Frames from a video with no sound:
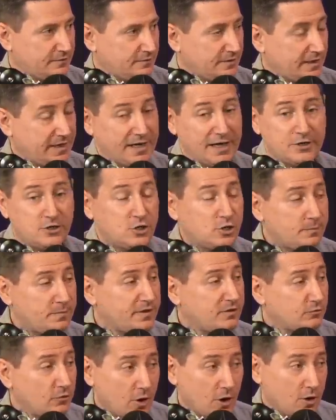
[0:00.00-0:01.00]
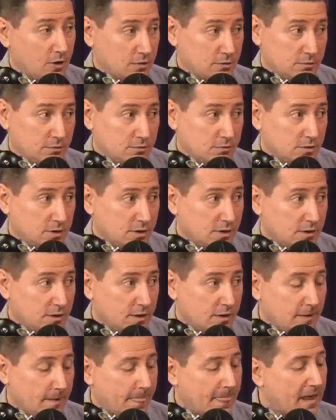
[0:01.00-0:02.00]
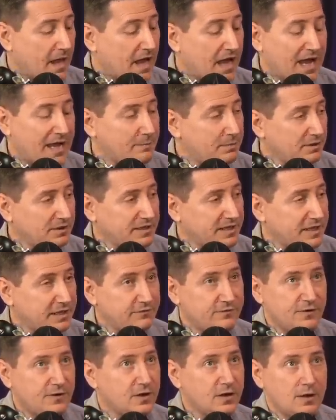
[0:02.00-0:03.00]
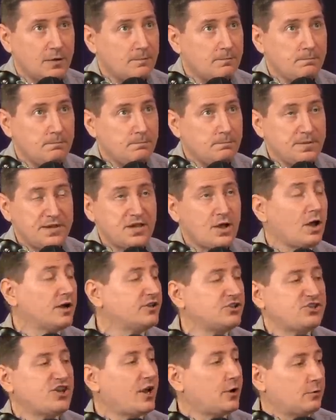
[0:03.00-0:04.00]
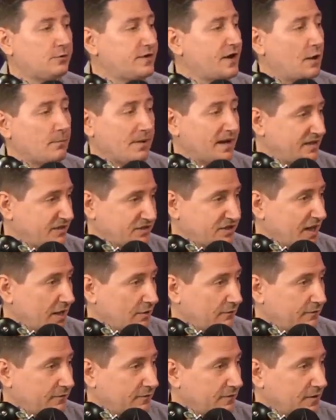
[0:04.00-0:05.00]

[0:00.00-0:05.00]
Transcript: and I could be wrong, I believe beyond a shadow of a doubt myself,